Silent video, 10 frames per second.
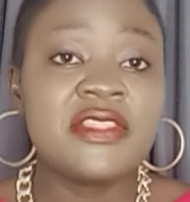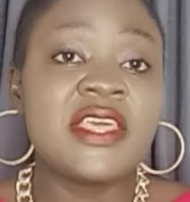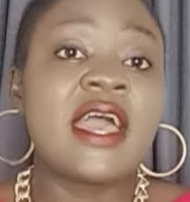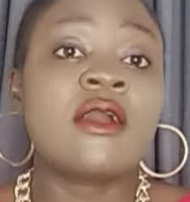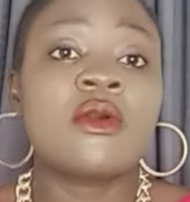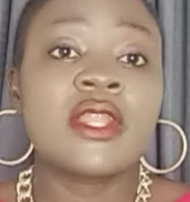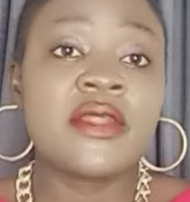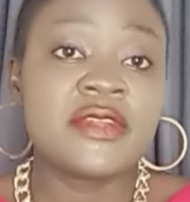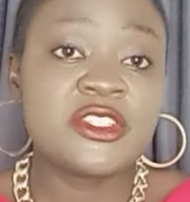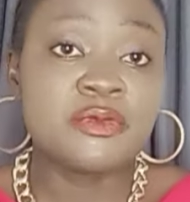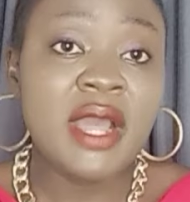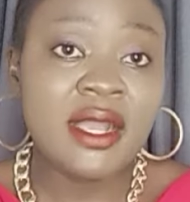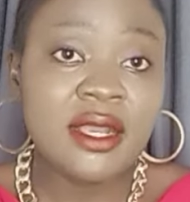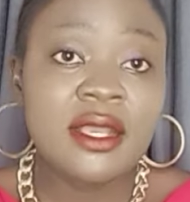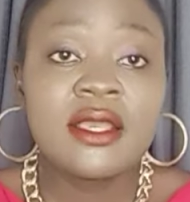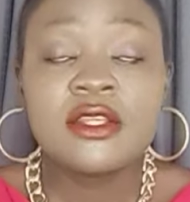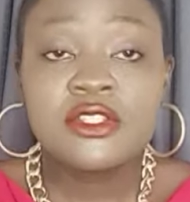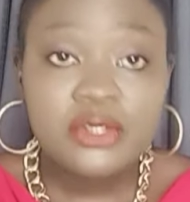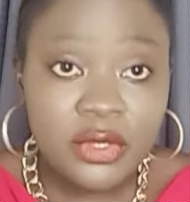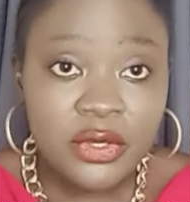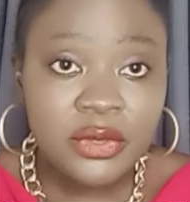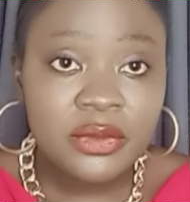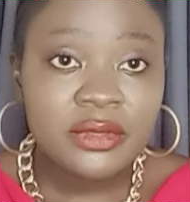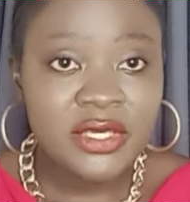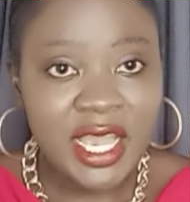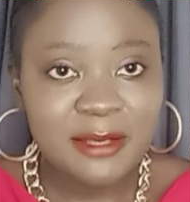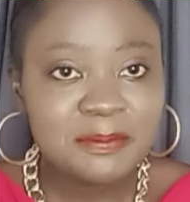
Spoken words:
they are gonna reach back to you. Yeah,